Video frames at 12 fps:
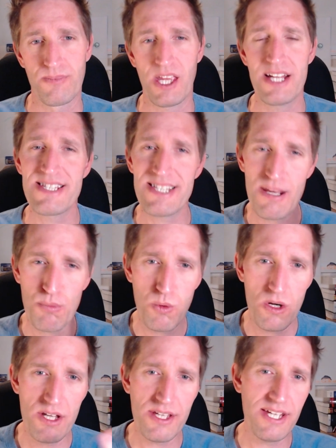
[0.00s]
At step
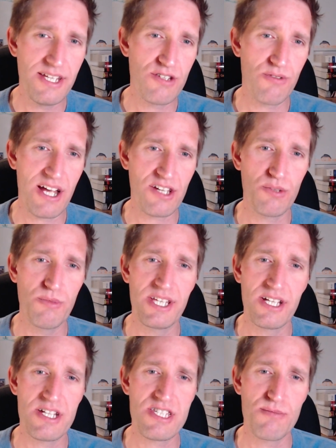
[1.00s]
1, the interaction with the
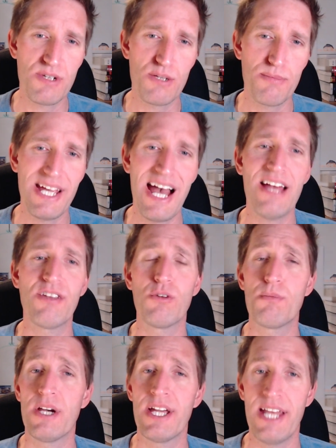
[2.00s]
customer could be
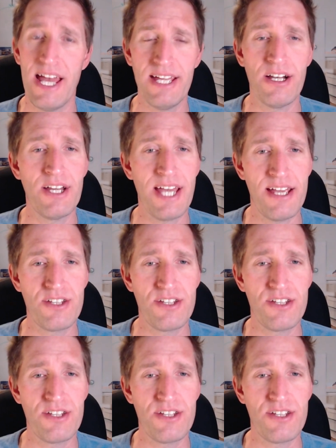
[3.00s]
handled by an AI